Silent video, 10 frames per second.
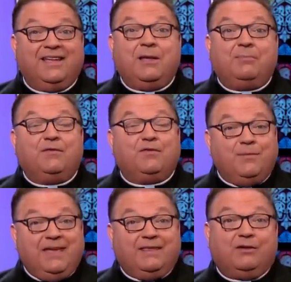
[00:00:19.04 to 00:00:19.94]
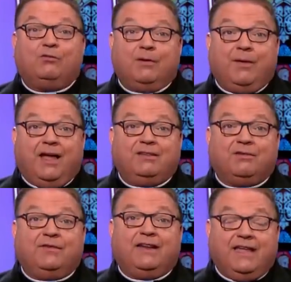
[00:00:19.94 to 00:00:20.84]
But for me, they're a
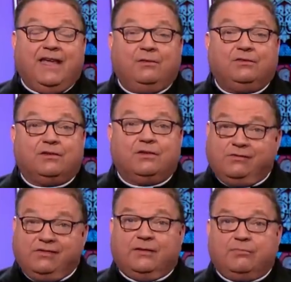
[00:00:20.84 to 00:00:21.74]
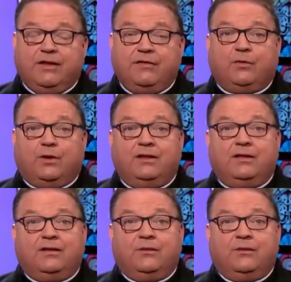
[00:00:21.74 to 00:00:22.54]
reminder of an encounter, usually a brief one,